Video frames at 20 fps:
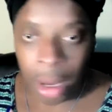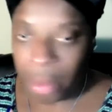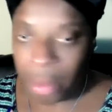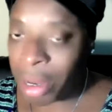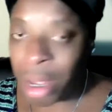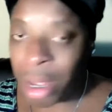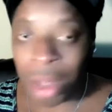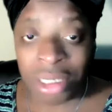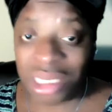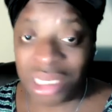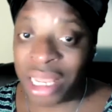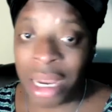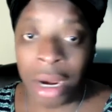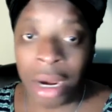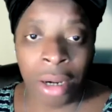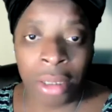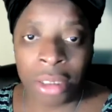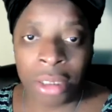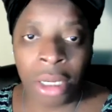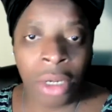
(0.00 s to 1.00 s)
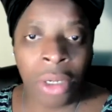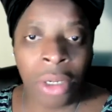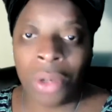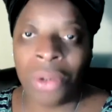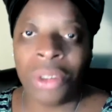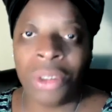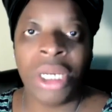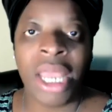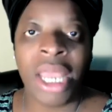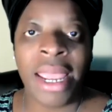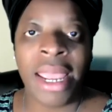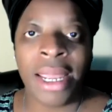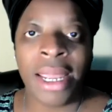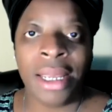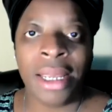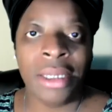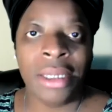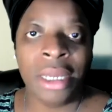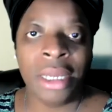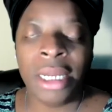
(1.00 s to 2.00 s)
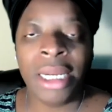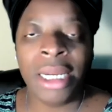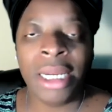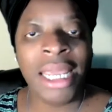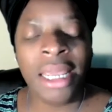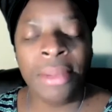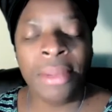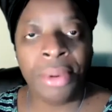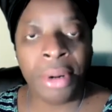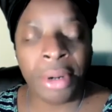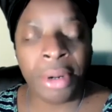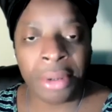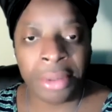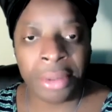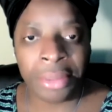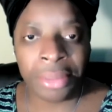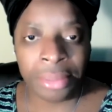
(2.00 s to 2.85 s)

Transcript: because there's no J's in Hebrew.